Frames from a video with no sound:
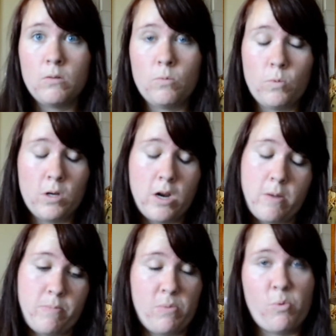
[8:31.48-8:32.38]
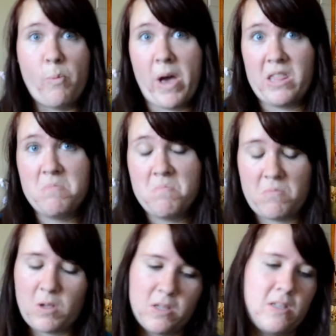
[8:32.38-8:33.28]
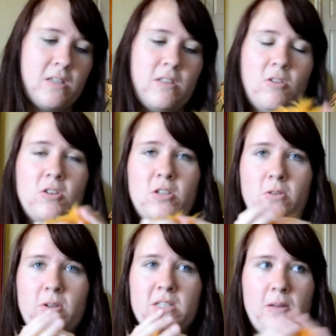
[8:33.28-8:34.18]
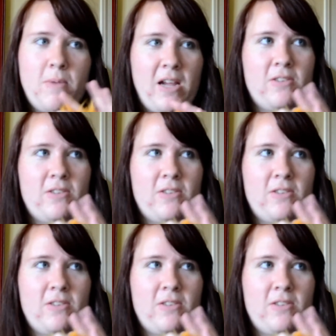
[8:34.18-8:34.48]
would people buy them? Because they're just so easy to make,